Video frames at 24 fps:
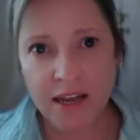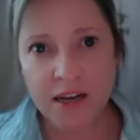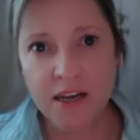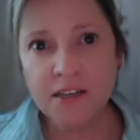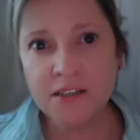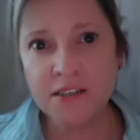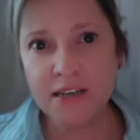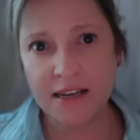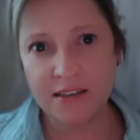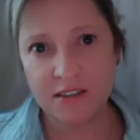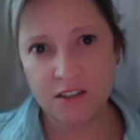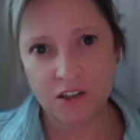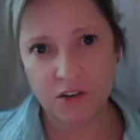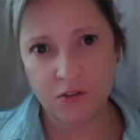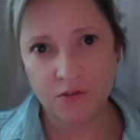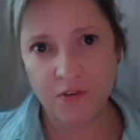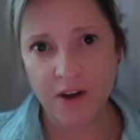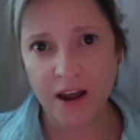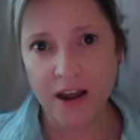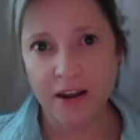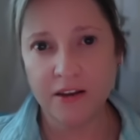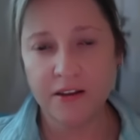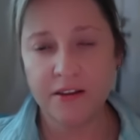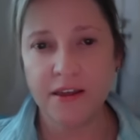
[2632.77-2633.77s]

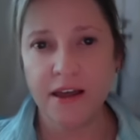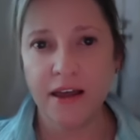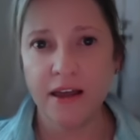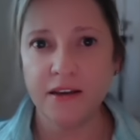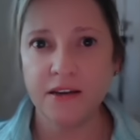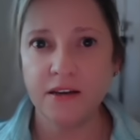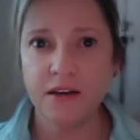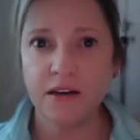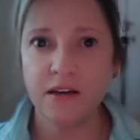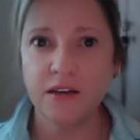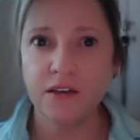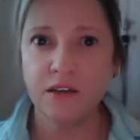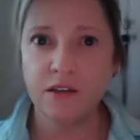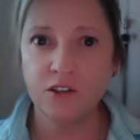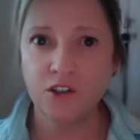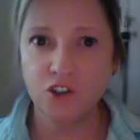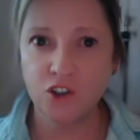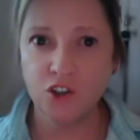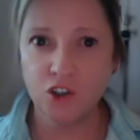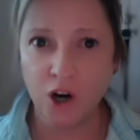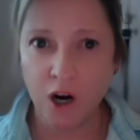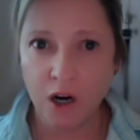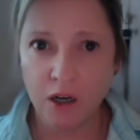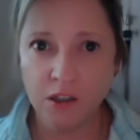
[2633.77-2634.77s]
testified that
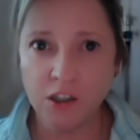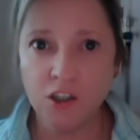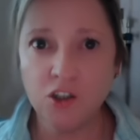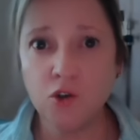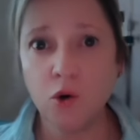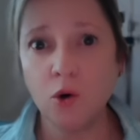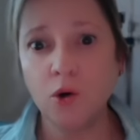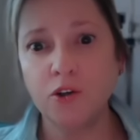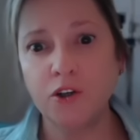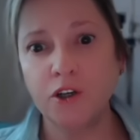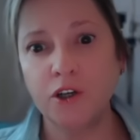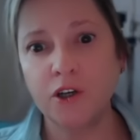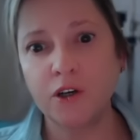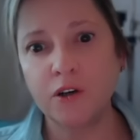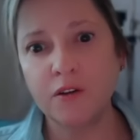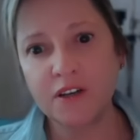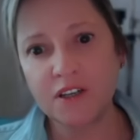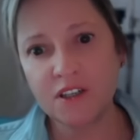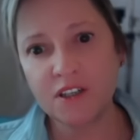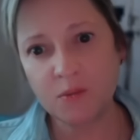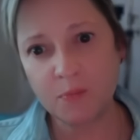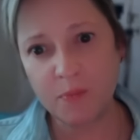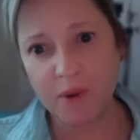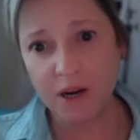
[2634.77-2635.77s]
Charlie told her that
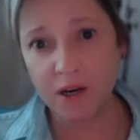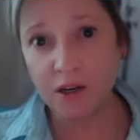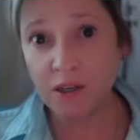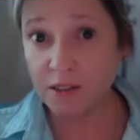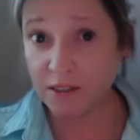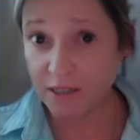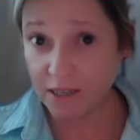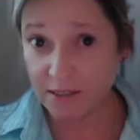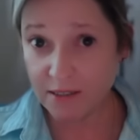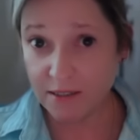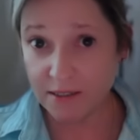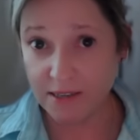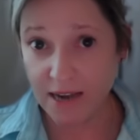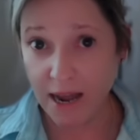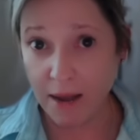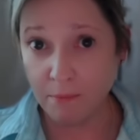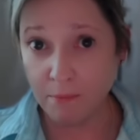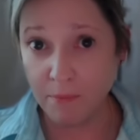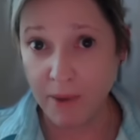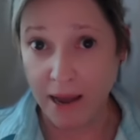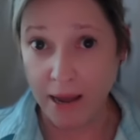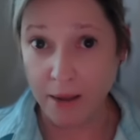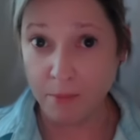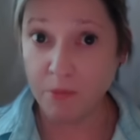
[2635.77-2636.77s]
his parents had stopped
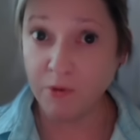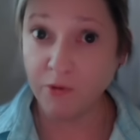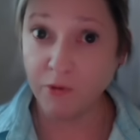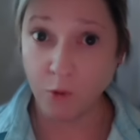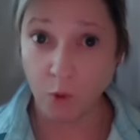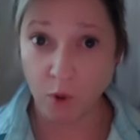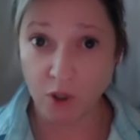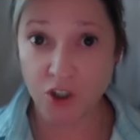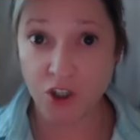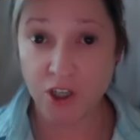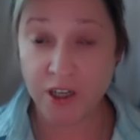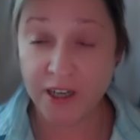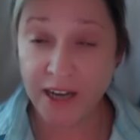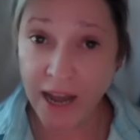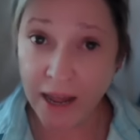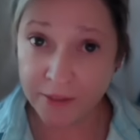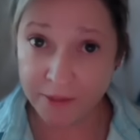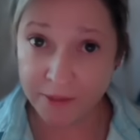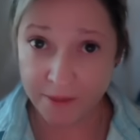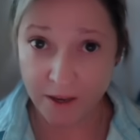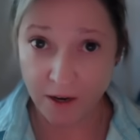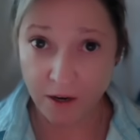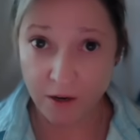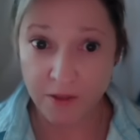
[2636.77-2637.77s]
by before she got
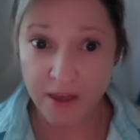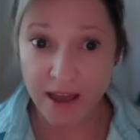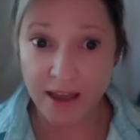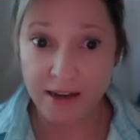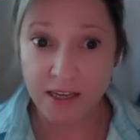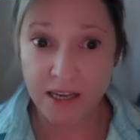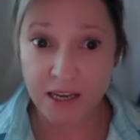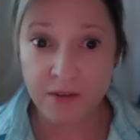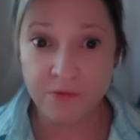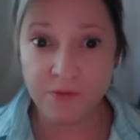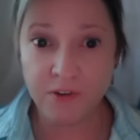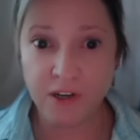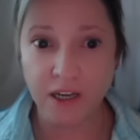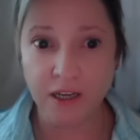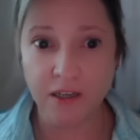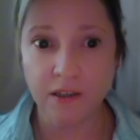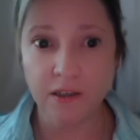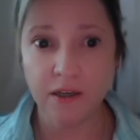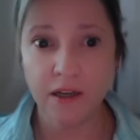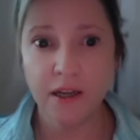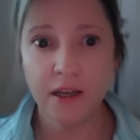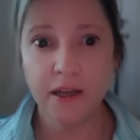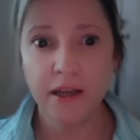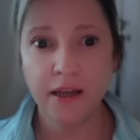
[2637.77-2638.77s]
there that evening.
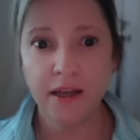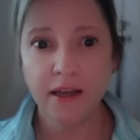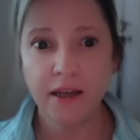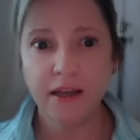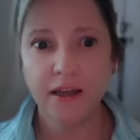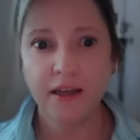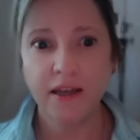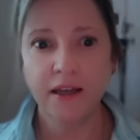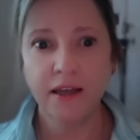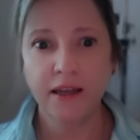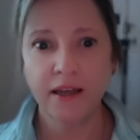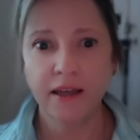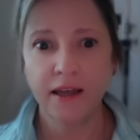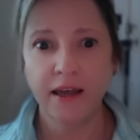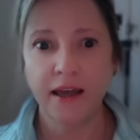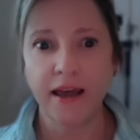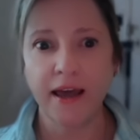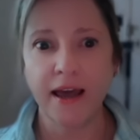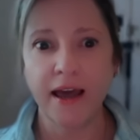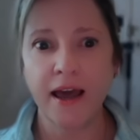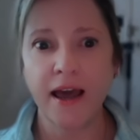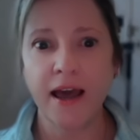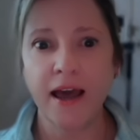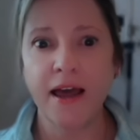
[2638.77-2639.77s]

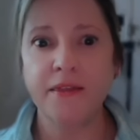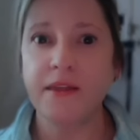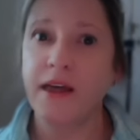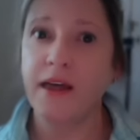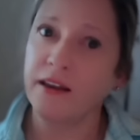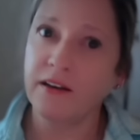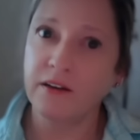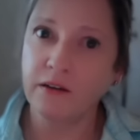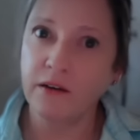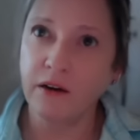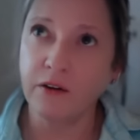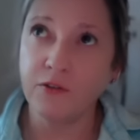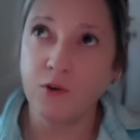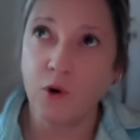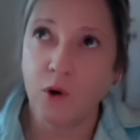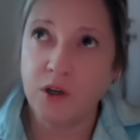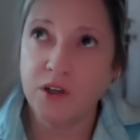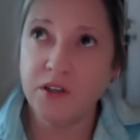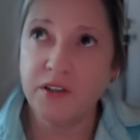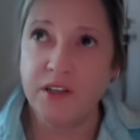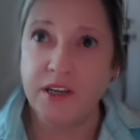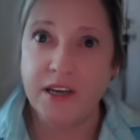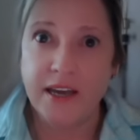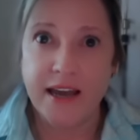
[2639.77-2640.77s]
And then, of
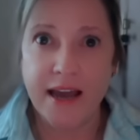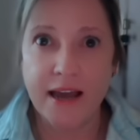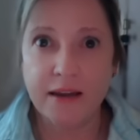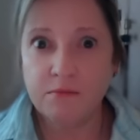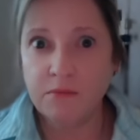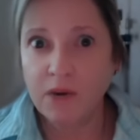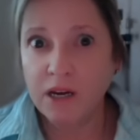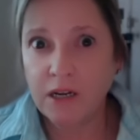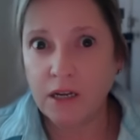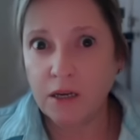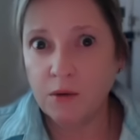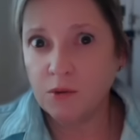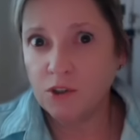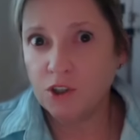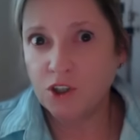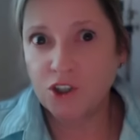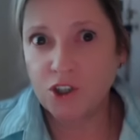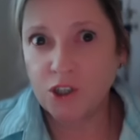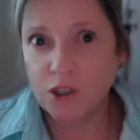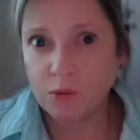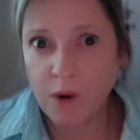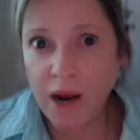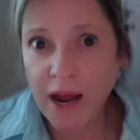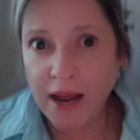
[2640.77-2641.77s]
course, he had money when she
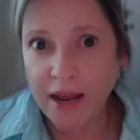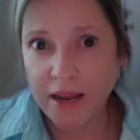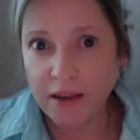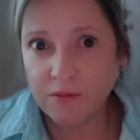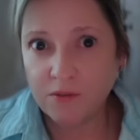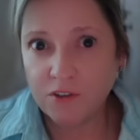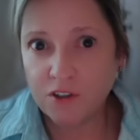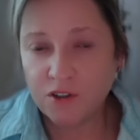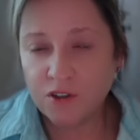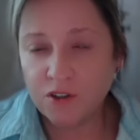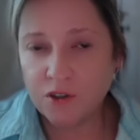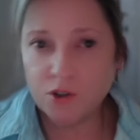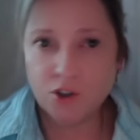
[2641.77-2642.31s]
arrived, so